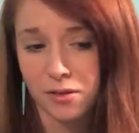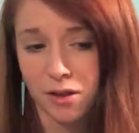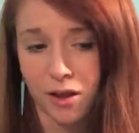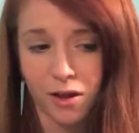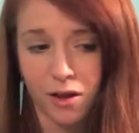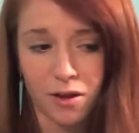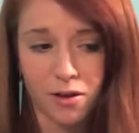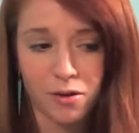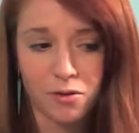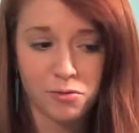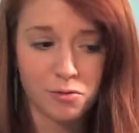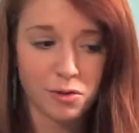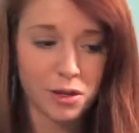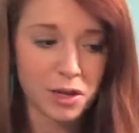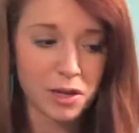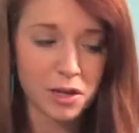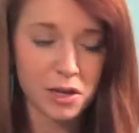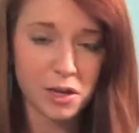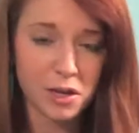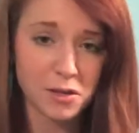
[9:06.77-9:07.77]
I don't
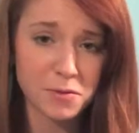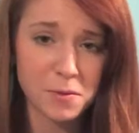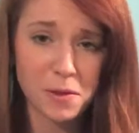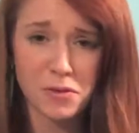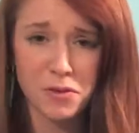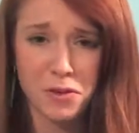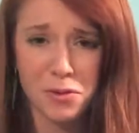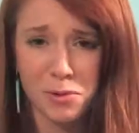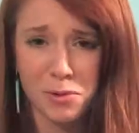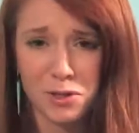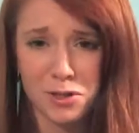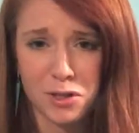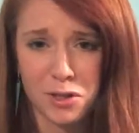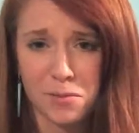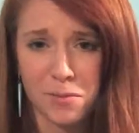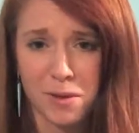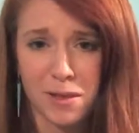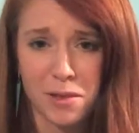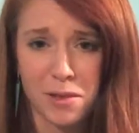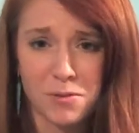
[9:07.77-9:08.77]
like it, especially in the winter.
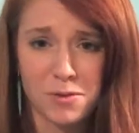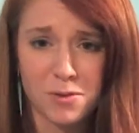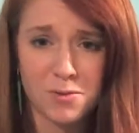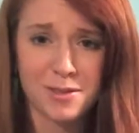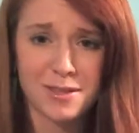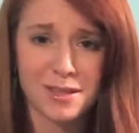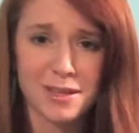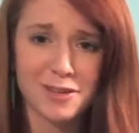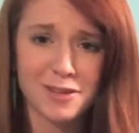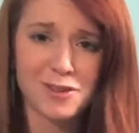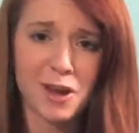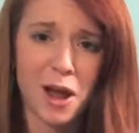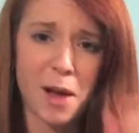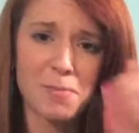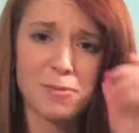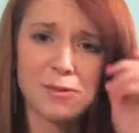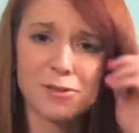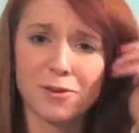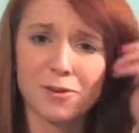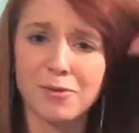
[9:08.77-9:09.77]
My lips are always getting
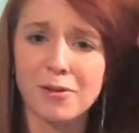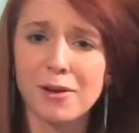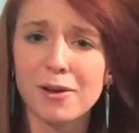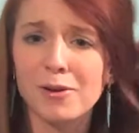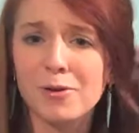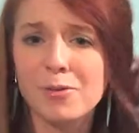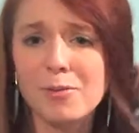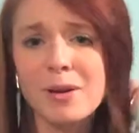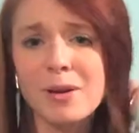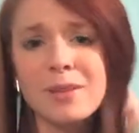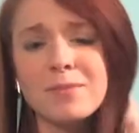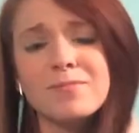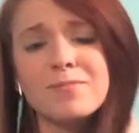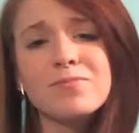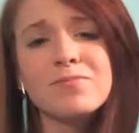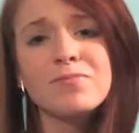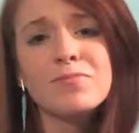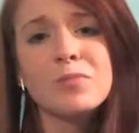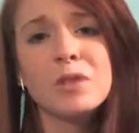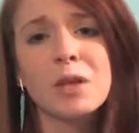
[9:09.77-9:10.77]
chapped, so I don't want
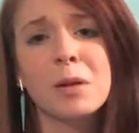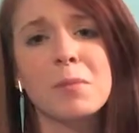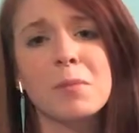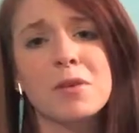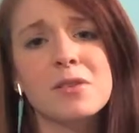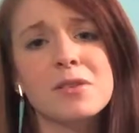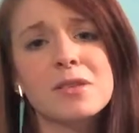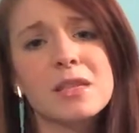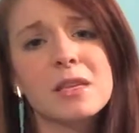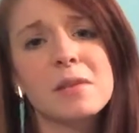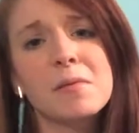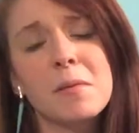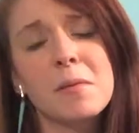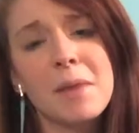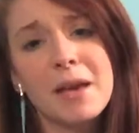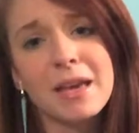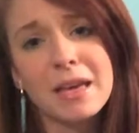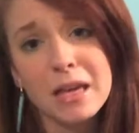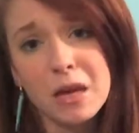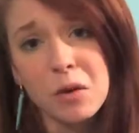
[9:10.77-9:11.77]
what I'm using to be
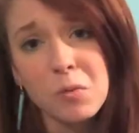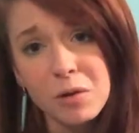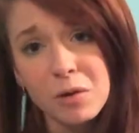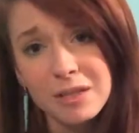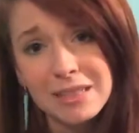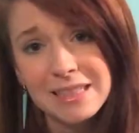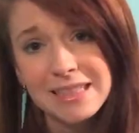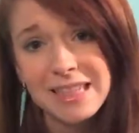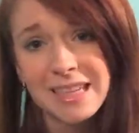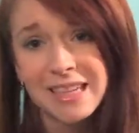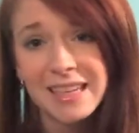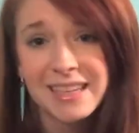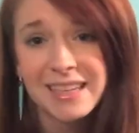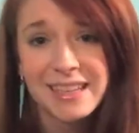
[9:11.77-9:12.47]
making it worse.